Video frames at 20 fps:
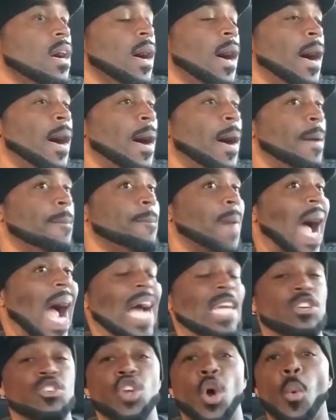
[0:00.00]
I
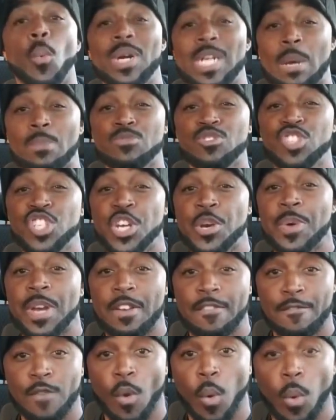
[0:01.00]
don't know what I'm
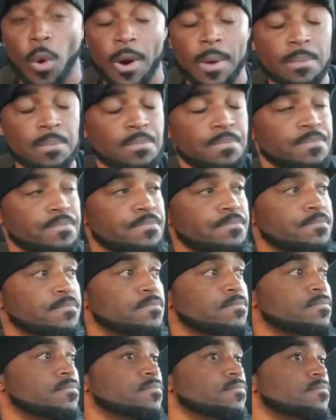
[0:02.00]
cheering for.
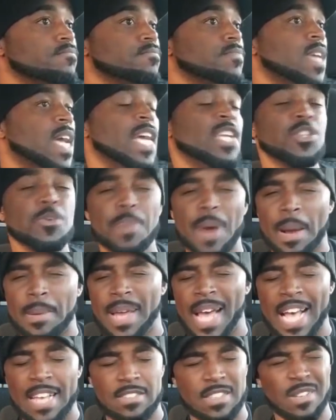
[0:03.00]
And you're
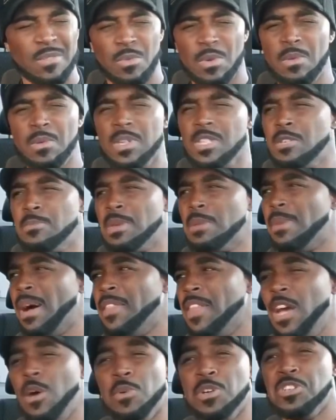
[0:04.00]
probably asking, well, what do you mean by
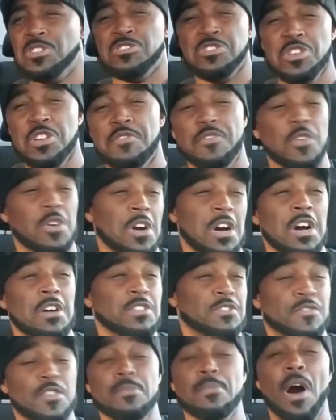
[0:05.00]
that? What are you cheering for? Oh,
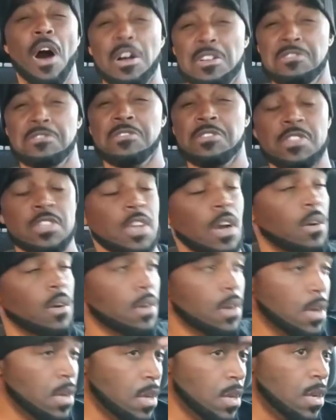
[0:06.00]
it's football. You know,
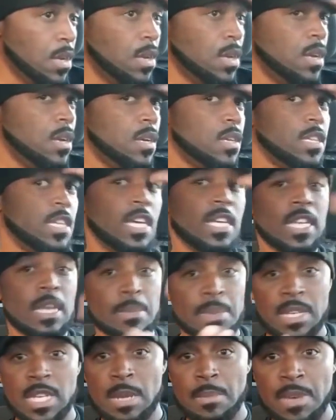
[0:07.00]
let
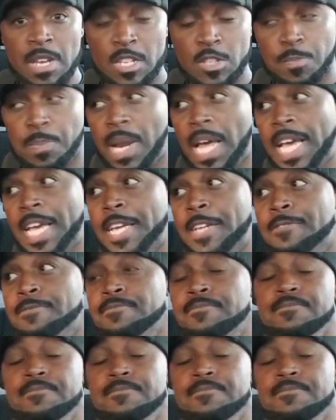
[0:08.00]
me explain.